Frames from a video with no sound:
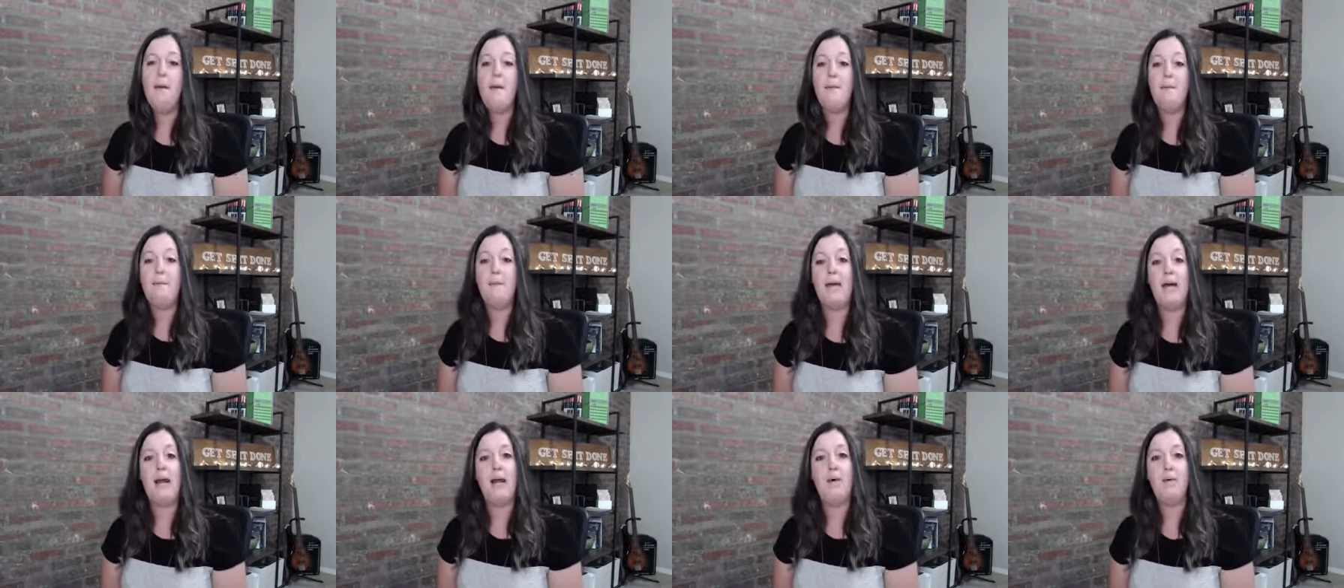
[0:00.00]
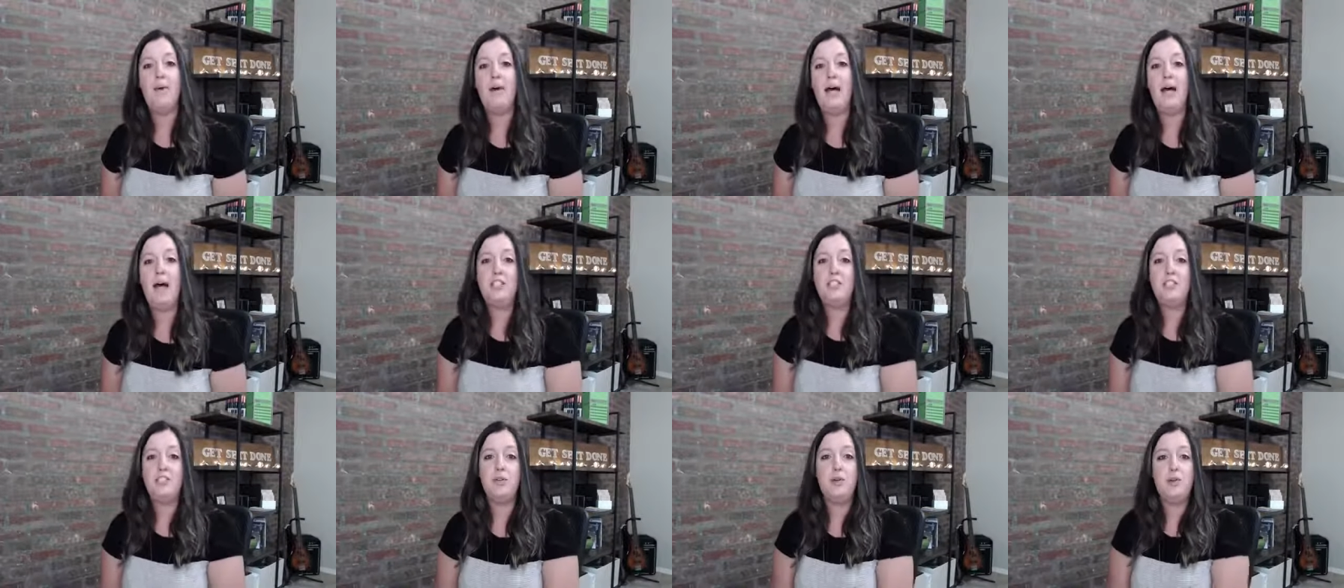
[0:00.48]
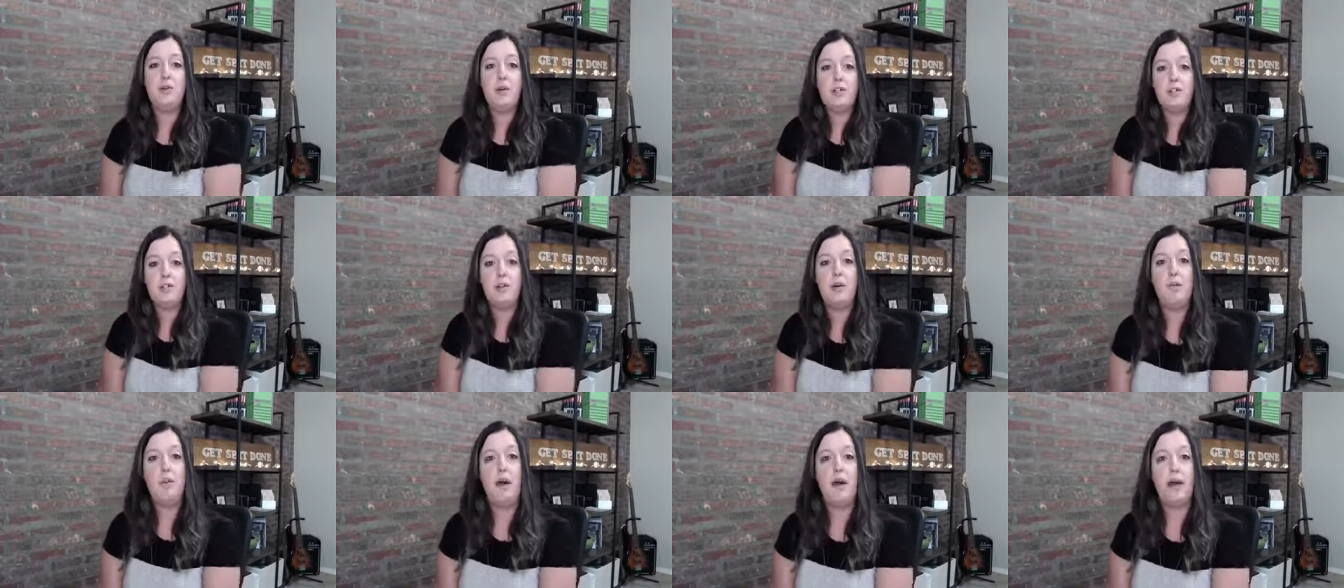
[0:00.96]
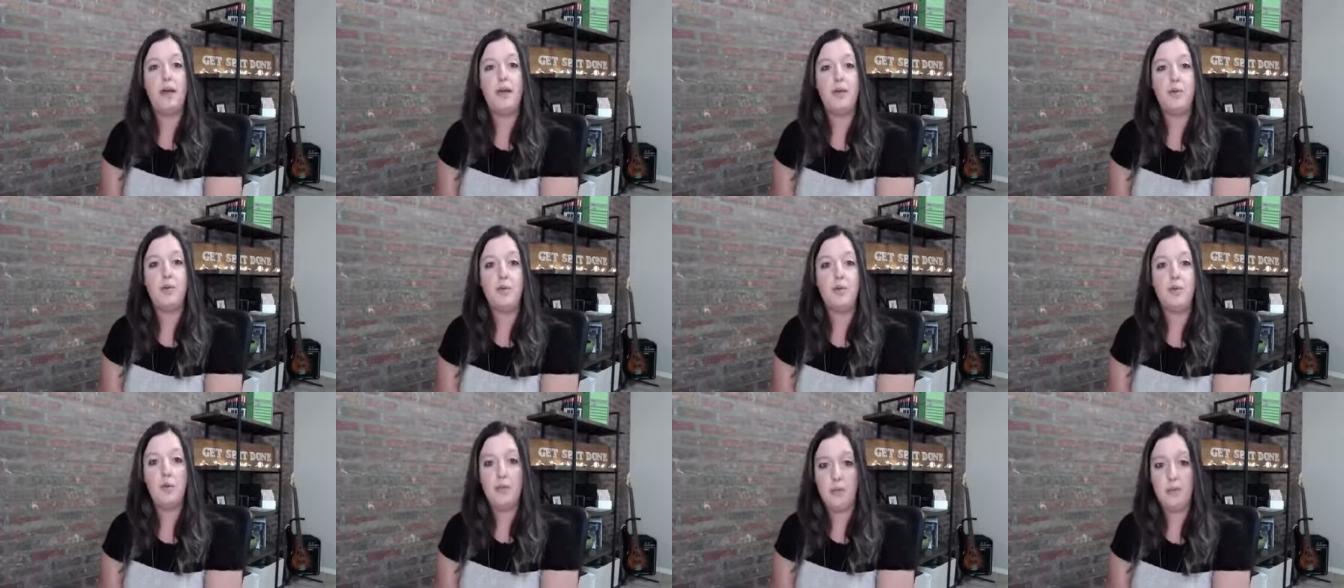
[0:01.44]
But I will, I do always go back
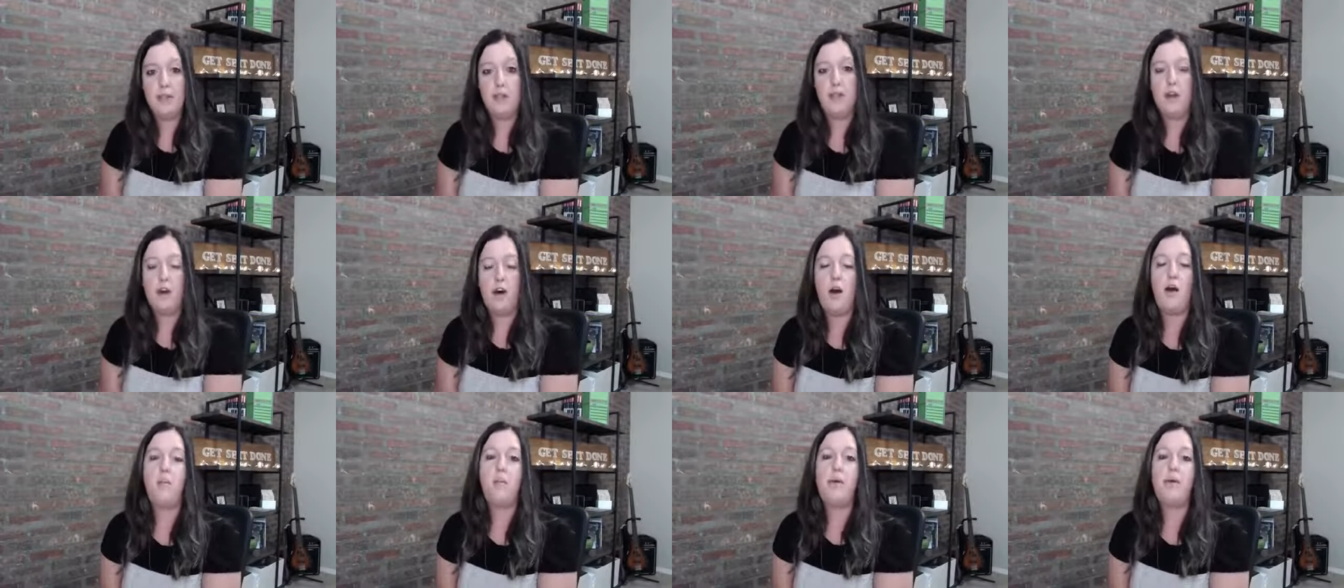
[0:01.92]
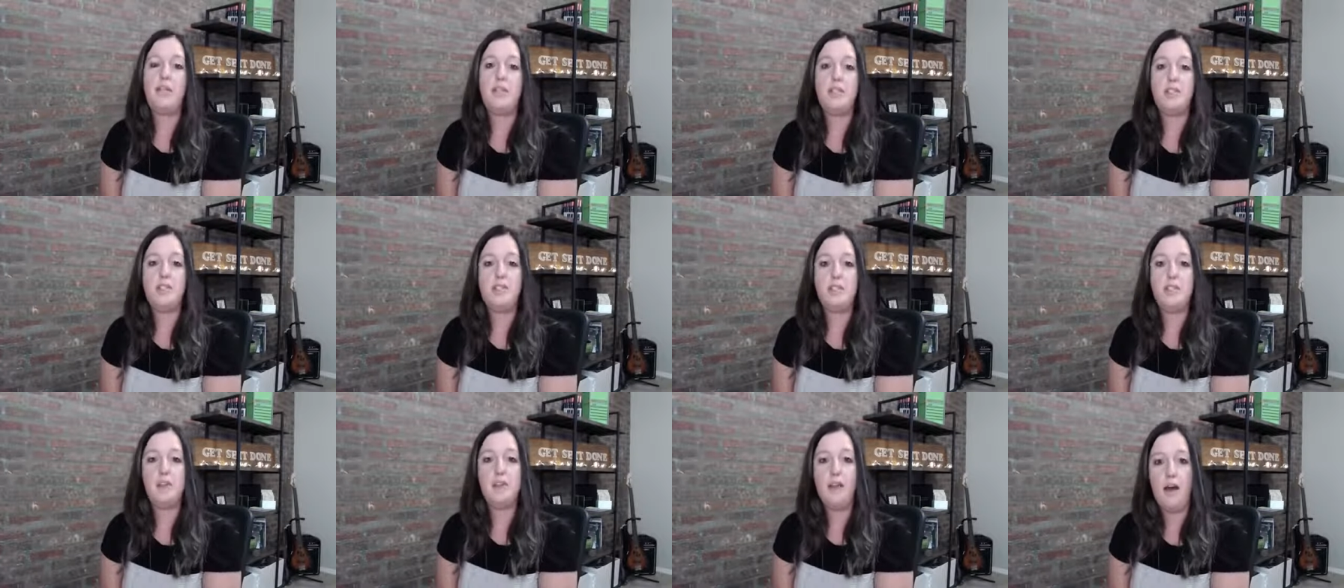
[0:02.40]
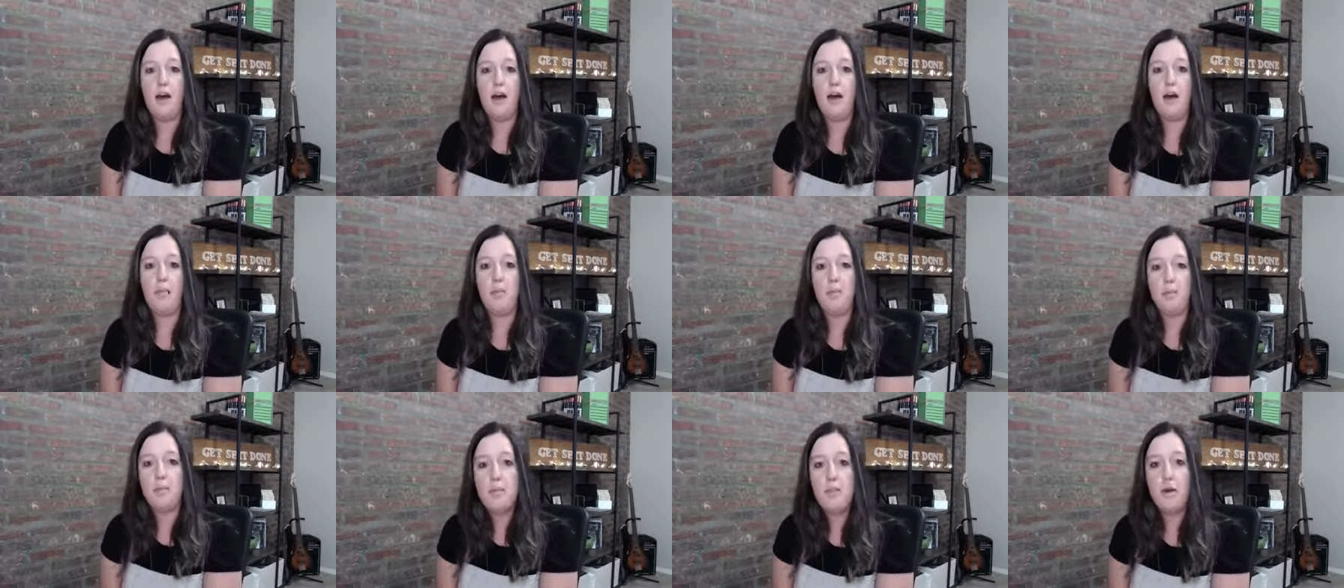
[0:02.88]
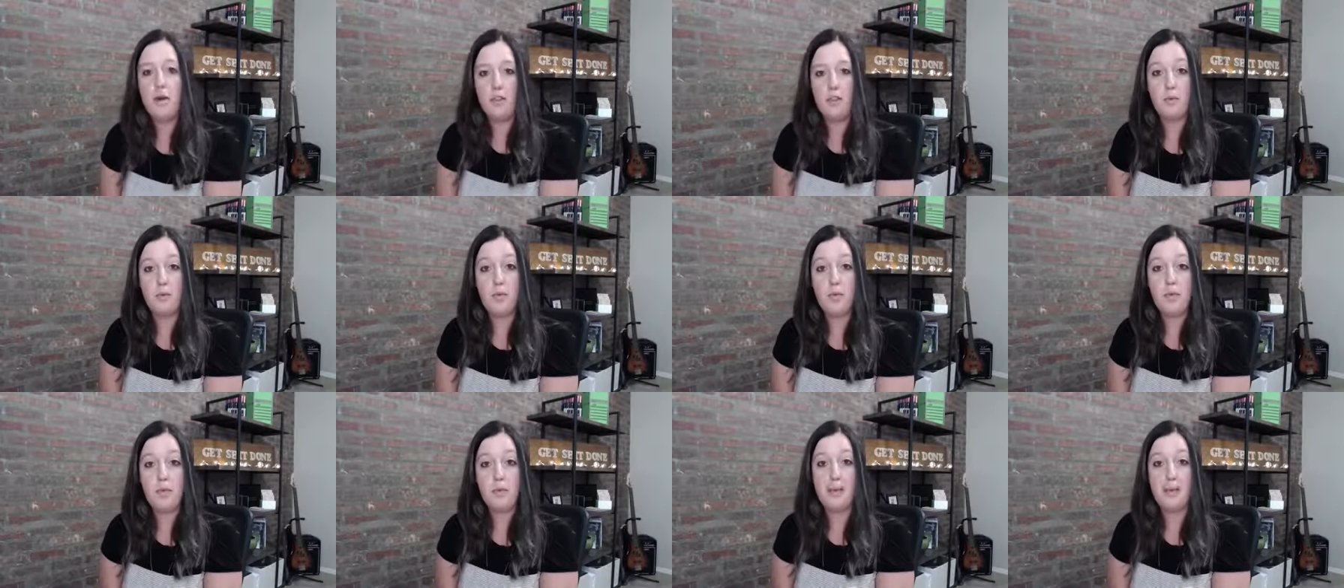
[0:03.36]
and read the comments um, on the
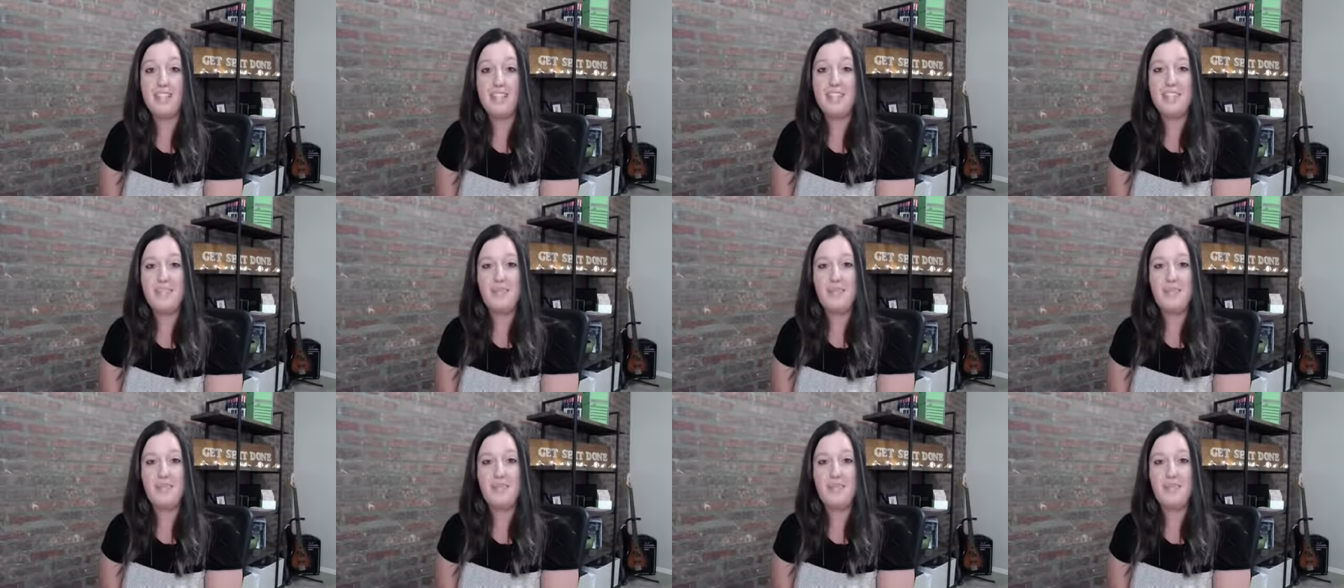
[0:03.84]
replay.